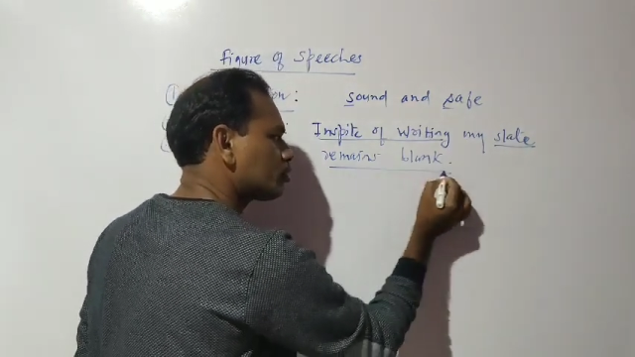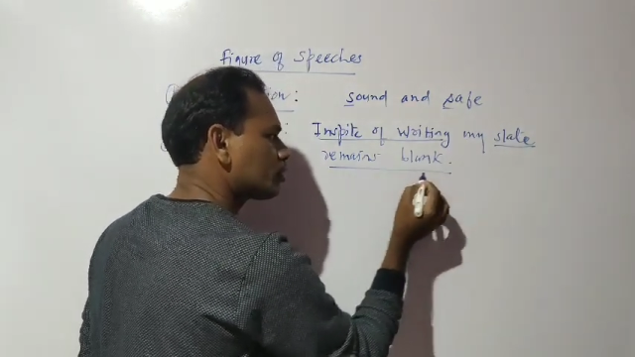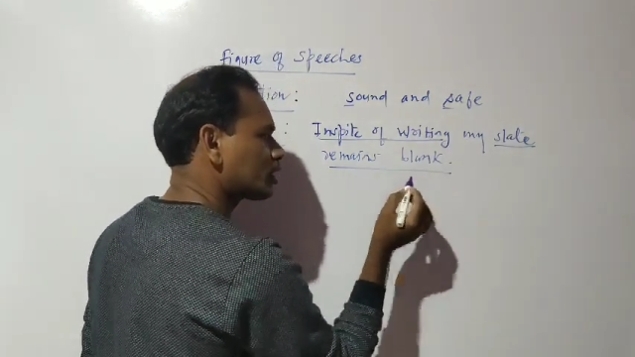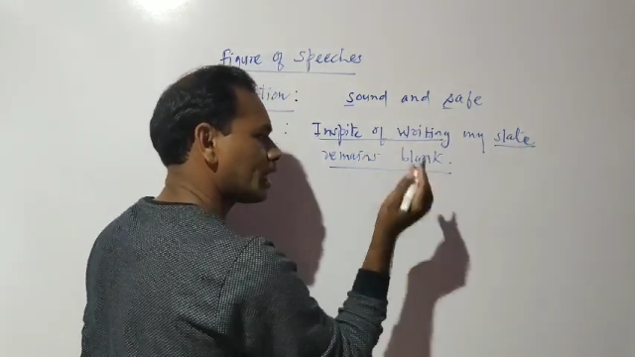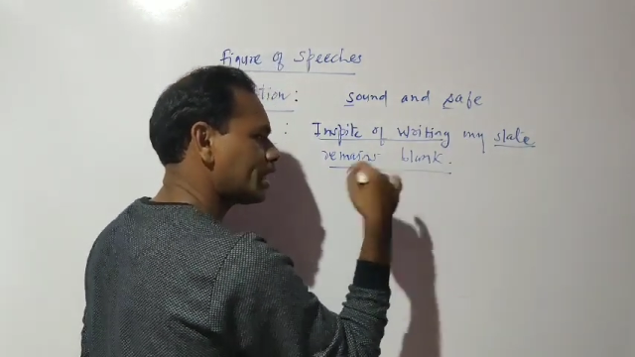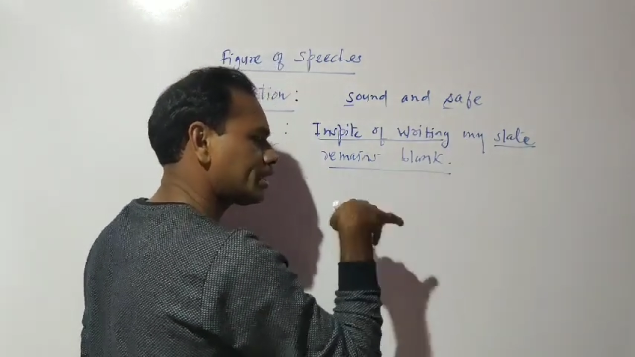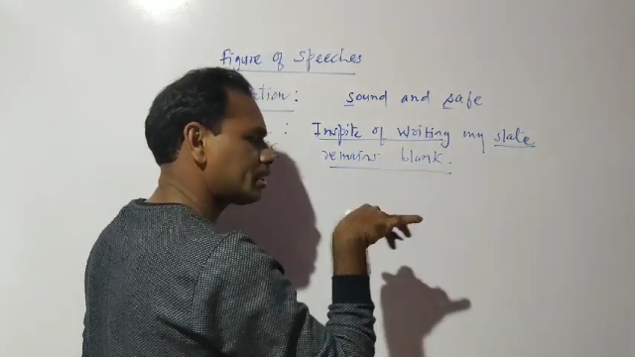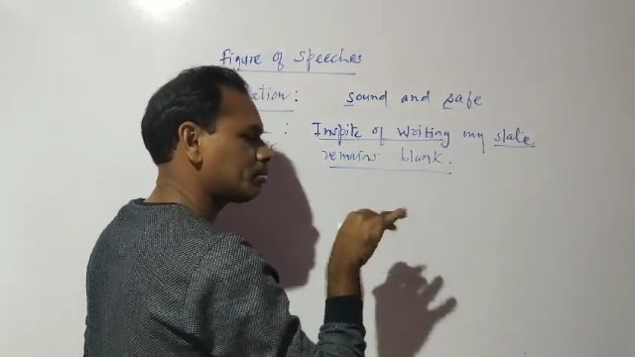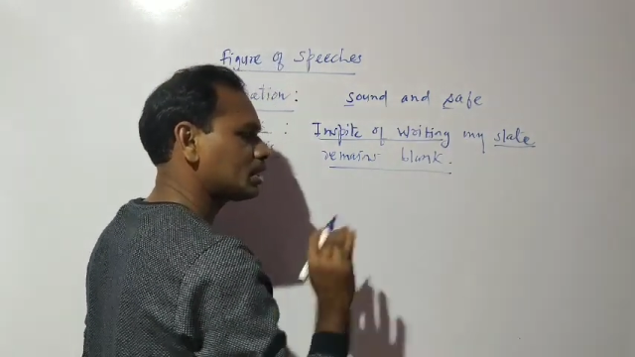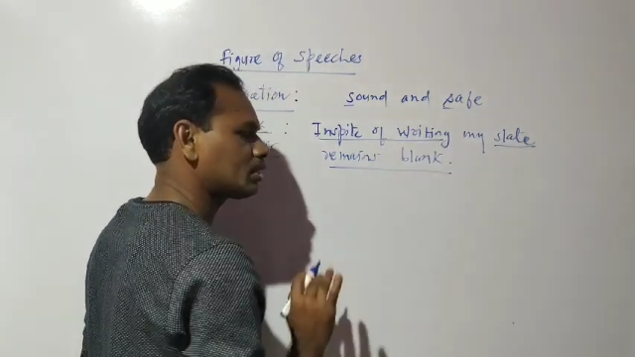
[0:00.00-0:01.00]
slate
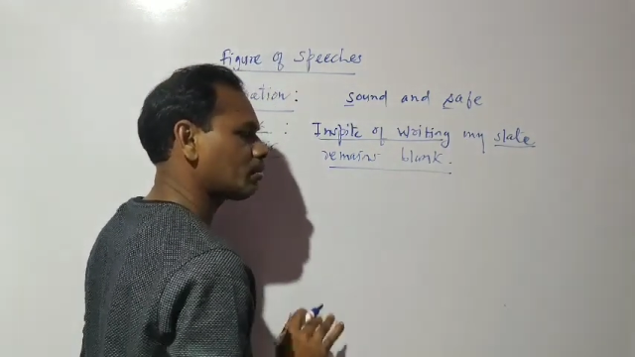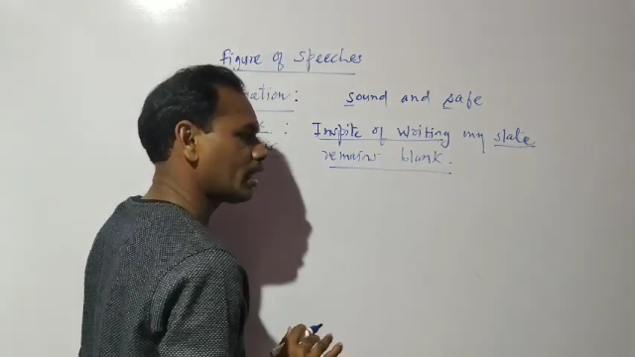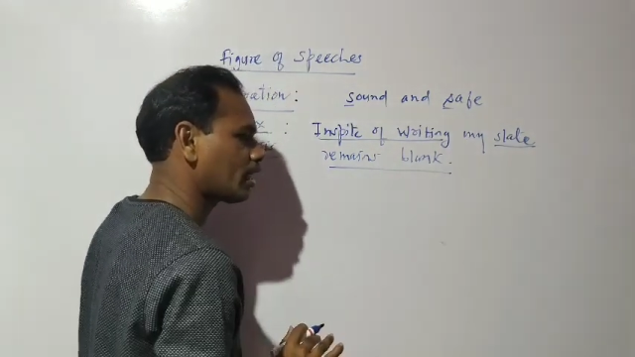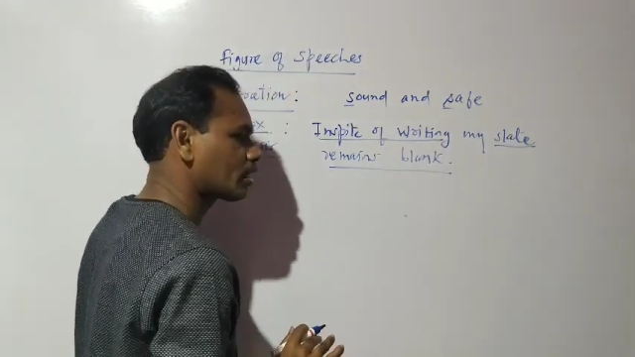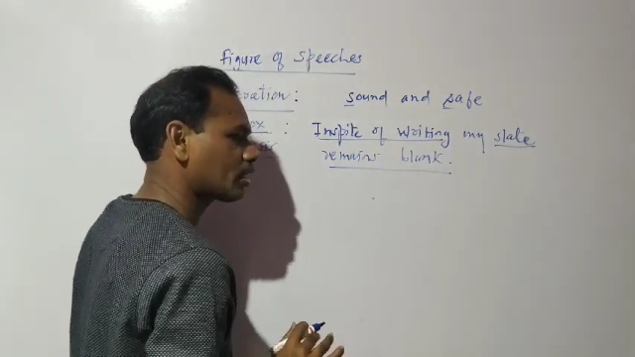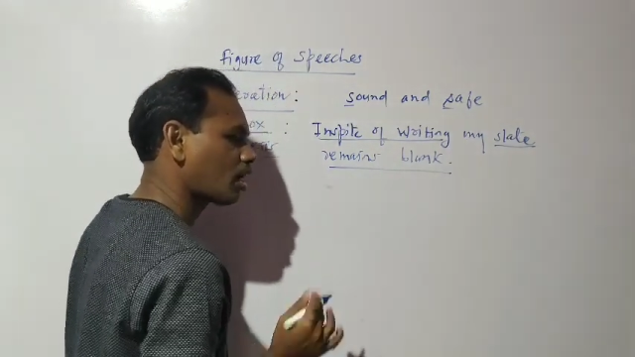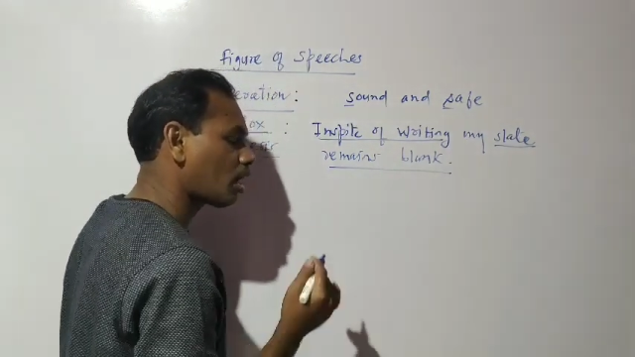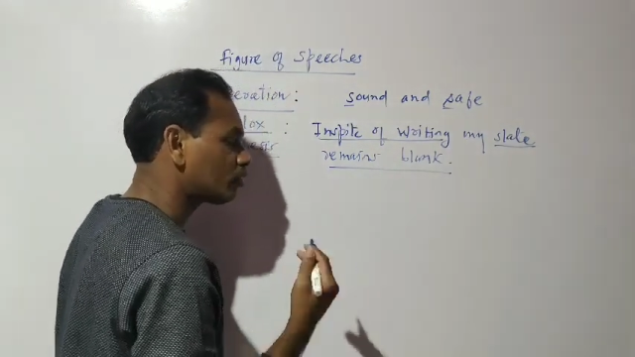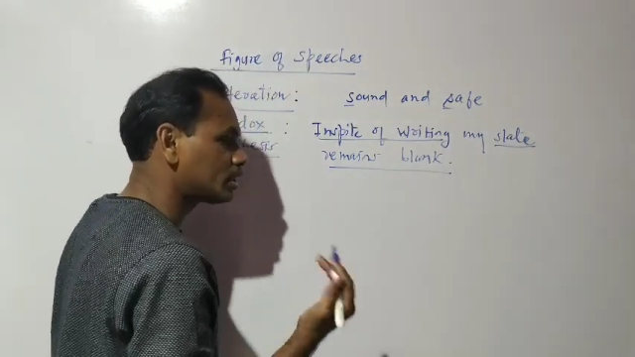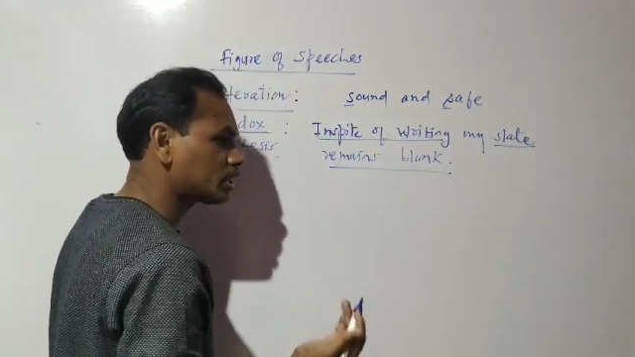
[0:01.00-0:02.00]
remains blank.
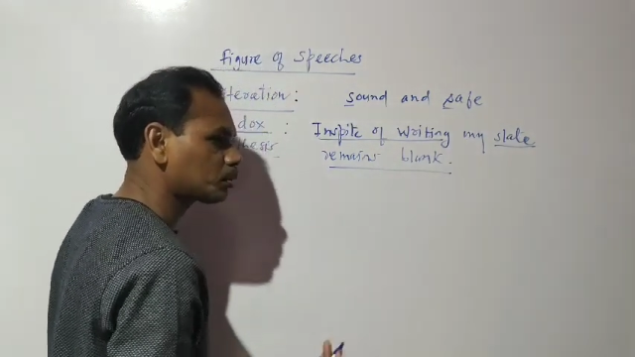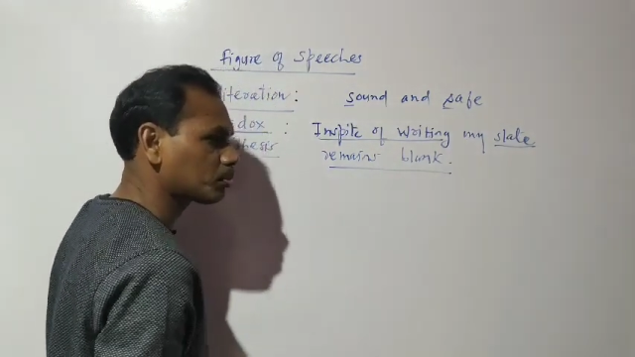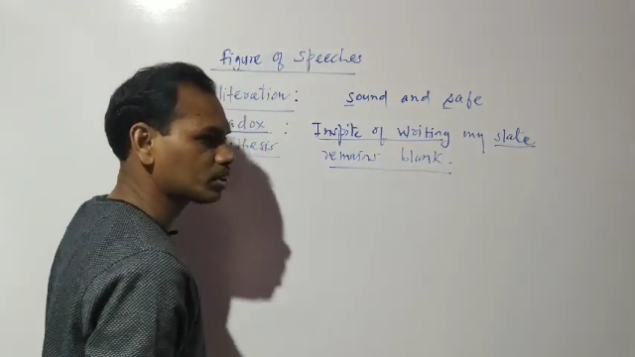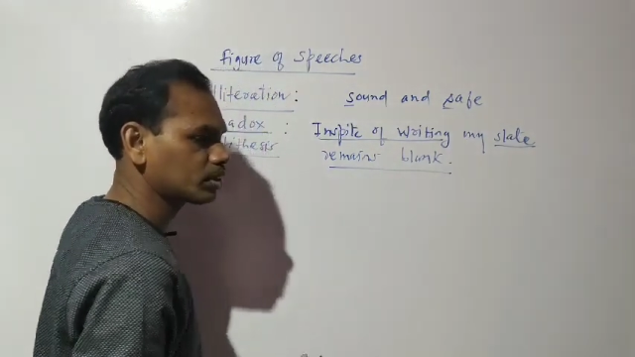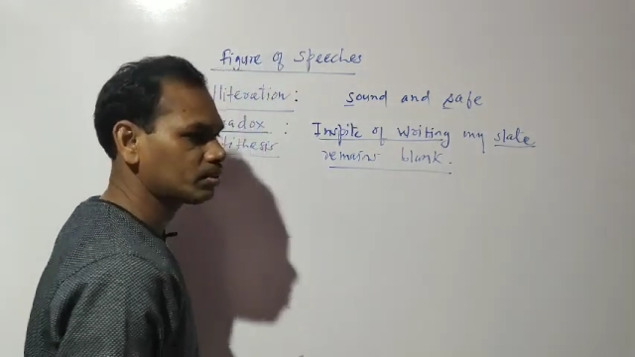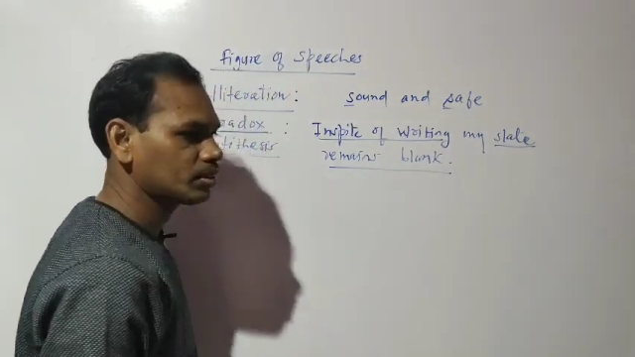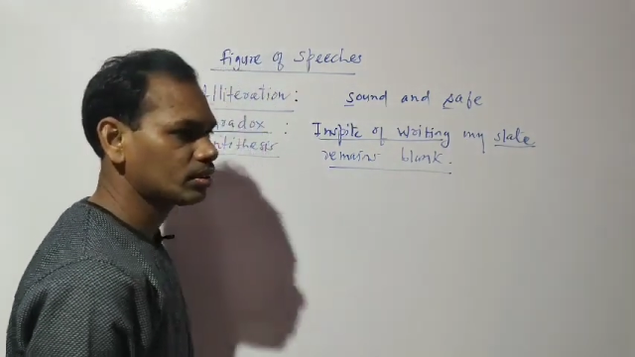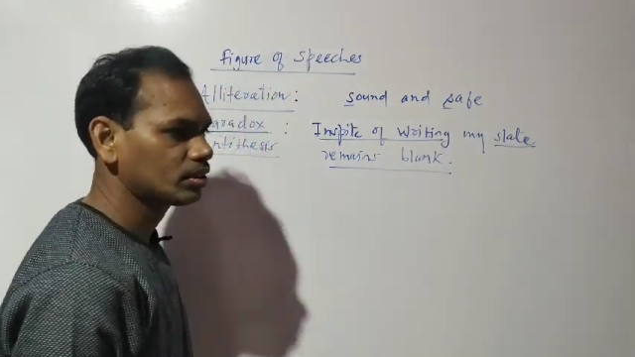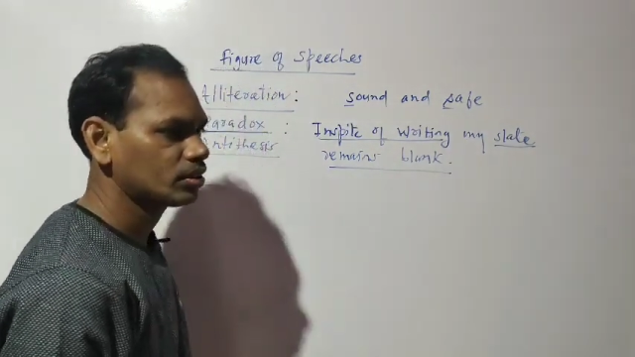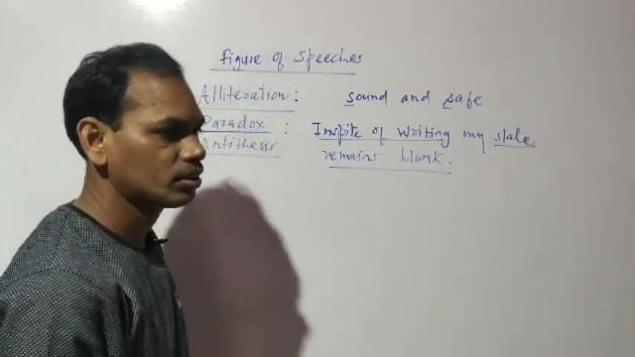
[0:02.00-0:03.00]
How it is possible?